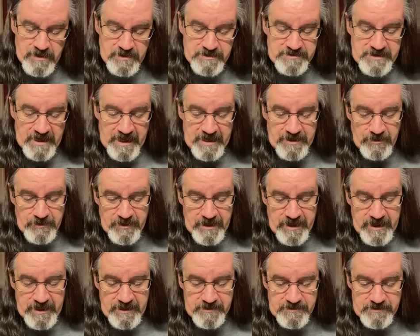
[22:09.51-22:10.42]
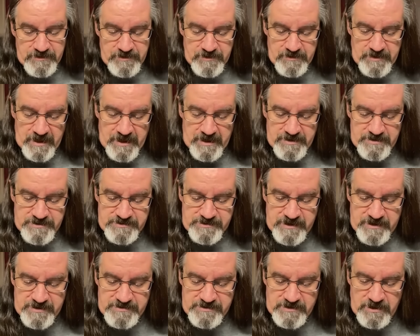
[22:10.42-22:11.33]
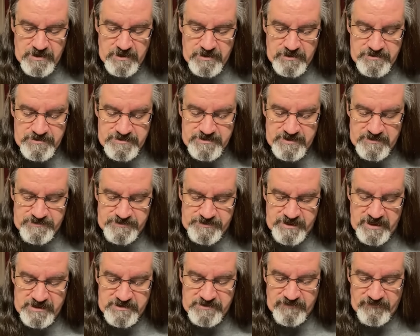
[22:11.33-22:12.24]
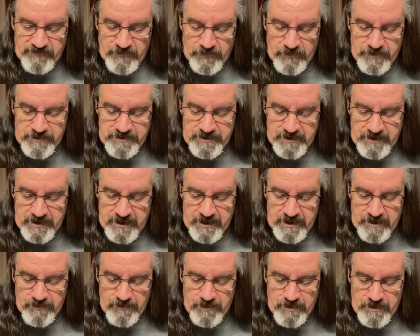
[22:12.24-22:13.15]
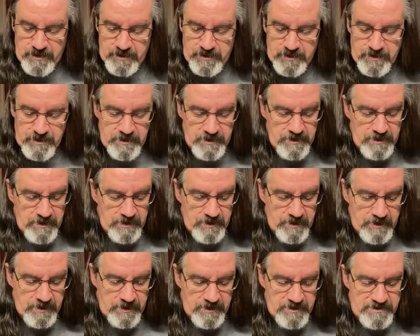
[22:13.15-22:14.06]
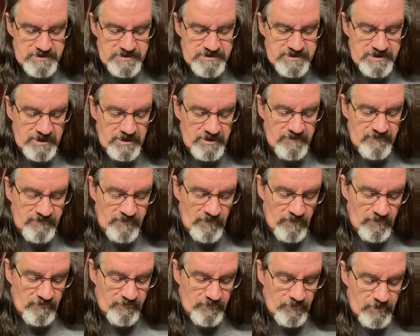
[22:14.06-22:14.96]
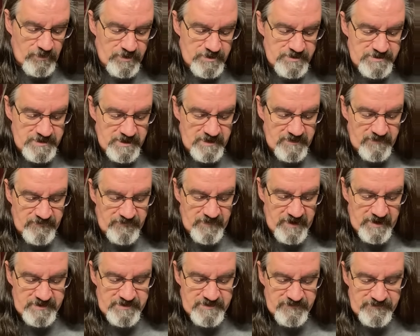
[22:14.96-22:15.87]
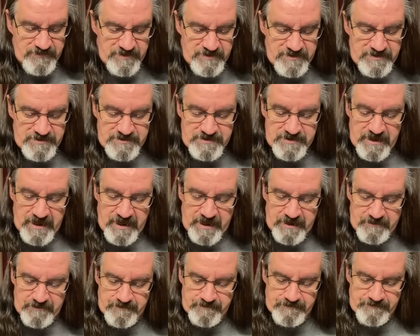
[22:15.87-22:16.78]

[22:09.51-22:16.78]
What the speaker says: Title 8, the United States Code, subsection 1481, is still in full force and effective to this date.